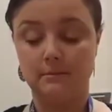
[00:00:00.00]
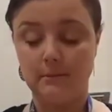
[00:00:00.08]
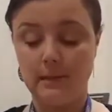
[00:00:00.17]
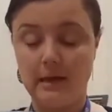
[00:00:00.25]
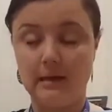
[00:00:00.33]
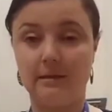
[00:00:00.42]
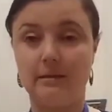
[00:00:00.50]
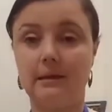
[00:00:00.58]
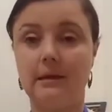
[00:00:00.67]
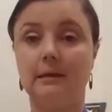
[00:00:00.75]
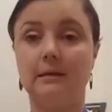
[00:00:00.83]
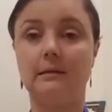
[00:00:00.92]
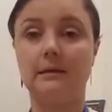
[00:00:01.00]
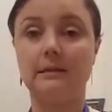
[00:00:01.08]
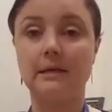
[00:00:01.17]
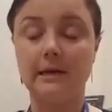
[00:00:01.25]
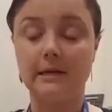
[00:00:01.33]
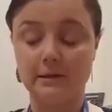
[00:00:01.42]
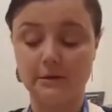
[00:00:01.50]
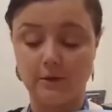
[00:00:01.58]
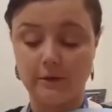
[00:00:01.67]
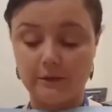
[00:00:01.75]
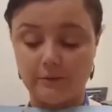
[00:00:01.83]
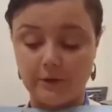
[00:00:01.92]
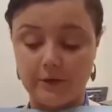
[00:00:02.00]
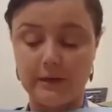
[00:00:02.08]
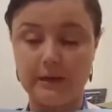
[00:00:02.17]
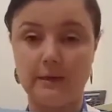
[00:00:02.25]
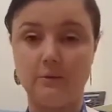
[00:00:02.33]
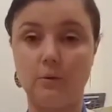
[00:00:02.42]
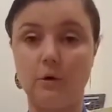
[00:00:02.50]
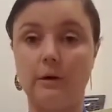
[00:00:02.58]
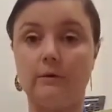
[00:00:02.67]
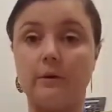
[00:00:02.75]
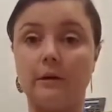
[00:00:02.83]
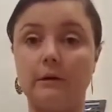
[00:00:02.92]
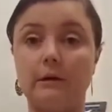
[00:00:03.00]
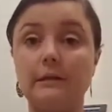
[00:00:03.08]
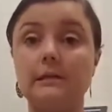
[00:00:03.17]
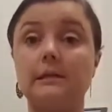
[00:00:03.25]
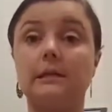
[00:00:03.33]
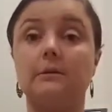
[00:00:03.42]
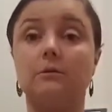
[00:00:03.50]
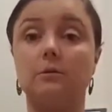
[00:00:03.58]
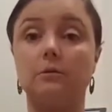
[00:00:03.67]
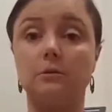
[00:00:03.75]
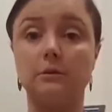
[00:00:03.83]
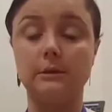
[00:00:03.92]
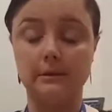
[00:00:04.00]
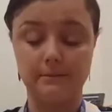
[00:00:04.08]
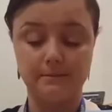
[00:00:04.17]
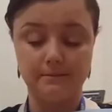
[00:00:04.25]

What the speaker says: I think the dinosaur is forgetting one of our listening rules.